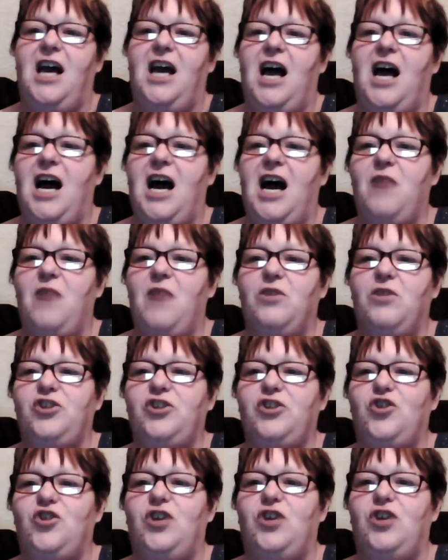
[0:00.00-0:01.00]
I watched
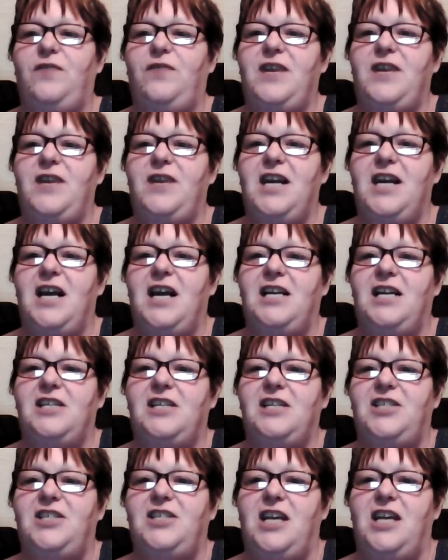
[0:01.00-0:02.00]
all of it and I didn't
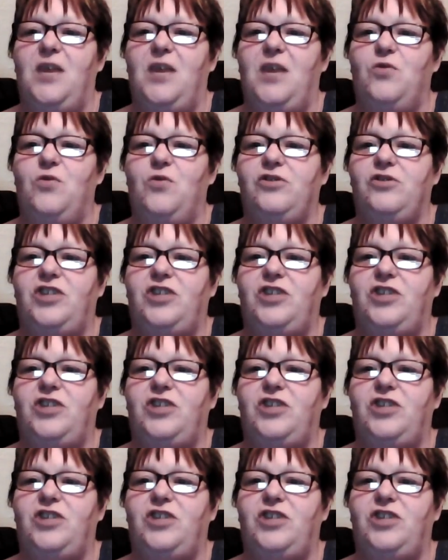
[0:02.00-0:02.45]
see her once.